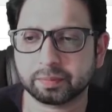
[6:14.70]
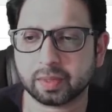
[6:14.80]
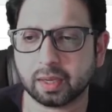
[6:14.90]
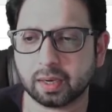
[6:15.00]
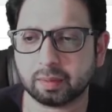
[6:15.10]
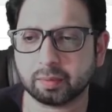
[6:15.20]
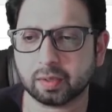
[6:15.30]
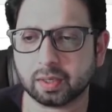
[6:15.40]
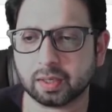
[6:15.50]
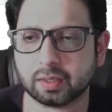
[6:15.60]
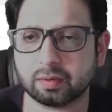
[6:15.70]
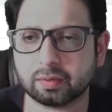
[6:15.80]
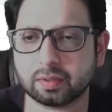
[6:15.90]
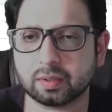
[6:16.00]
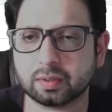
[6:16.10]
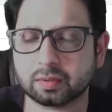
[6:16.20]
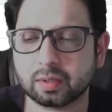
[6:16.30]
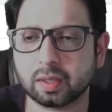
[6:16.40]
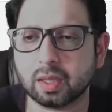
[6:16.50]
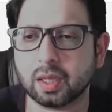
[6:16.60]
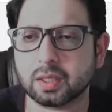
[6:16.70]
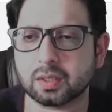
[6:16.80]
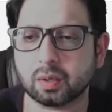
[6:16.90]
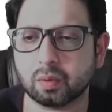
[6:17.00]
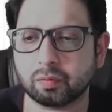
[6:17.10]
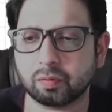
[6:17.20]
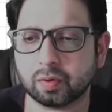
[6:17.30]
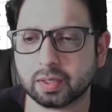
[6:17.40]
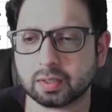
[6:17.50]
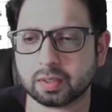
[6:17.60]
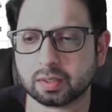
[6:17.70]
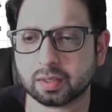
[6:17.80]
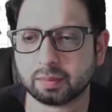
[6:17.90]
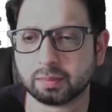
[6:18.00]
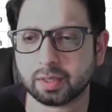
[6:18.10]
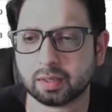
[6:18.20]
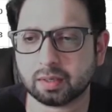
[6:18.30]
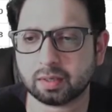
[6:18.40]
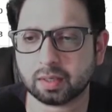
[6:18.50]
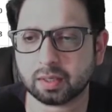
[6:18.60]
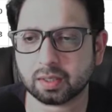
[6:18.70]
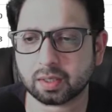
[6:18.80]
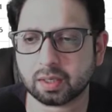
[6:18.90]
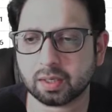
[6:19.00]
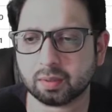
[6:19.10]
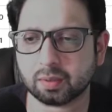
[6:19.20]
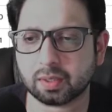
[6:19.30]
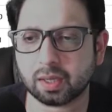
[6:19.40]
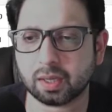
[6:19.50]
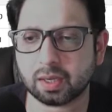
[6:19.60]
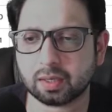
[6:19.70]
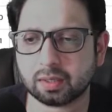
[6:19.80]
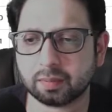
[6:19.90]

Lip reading: and I'm gonna get the results. So for instance, I'm here in the keto diet.